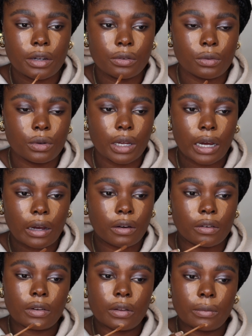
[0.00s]
it all out,
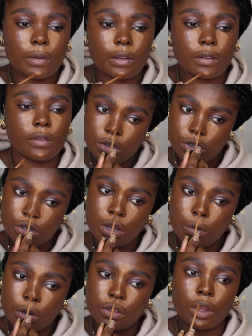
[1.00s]
you know what I mean? Do you know
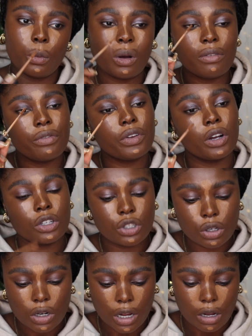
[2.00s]
what though? One thing I
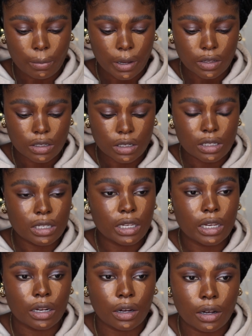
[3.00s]
do like about this
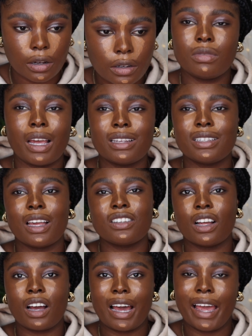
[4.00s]
concealer, that sounds
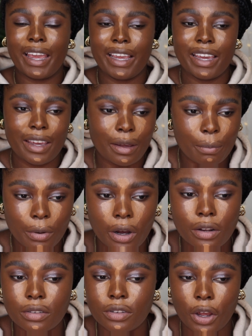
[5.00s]
like I hate it,
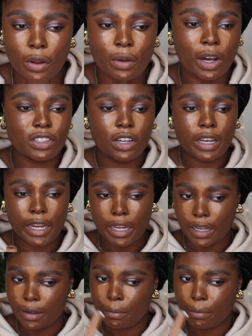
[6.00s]
but no, I don't hate it.